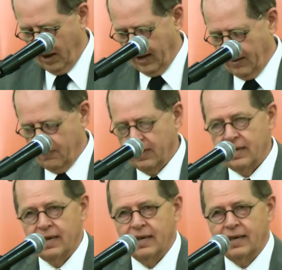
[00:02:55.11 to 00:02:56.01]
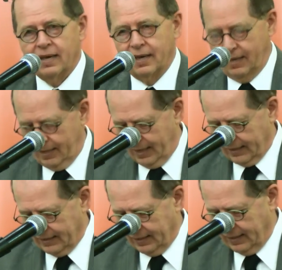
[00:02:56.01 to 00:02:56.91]
crime in
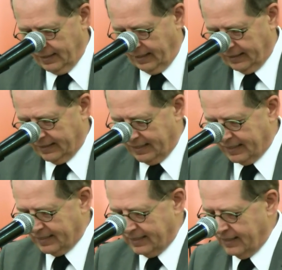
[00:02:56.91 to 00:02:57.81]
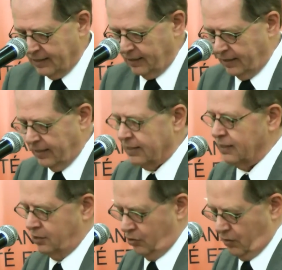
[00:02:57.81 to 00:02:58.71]
accessing the
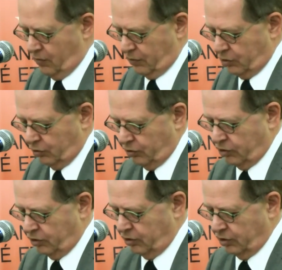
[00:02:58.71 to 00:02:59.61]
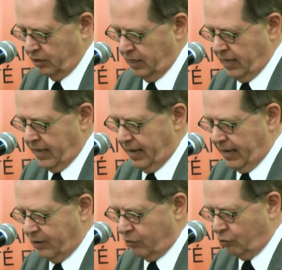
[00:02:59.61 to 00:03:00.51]
necessary resources
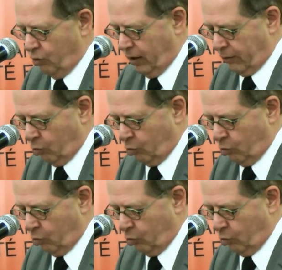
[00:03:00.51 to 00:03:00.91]
and to